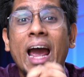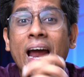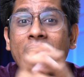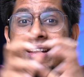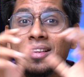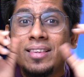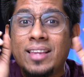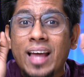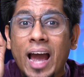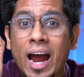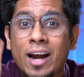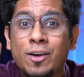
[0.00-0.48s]

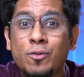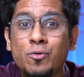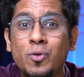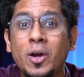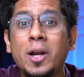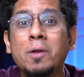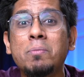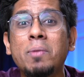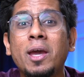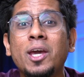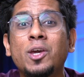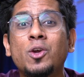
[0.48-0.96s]
and that
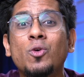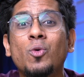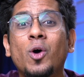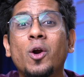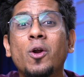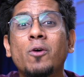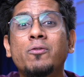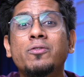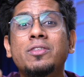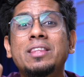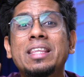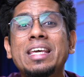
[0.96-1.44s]
will make you
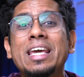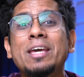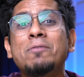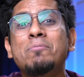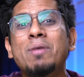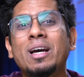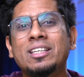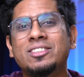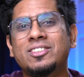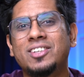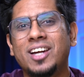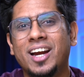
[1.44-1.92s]
one of the
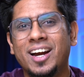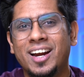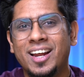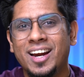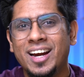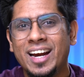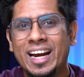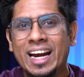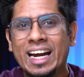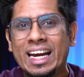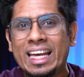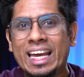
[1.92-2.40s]
best traders
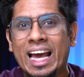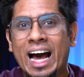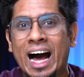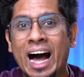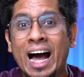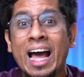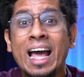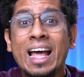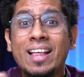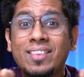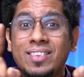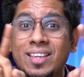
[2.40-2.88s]
in India.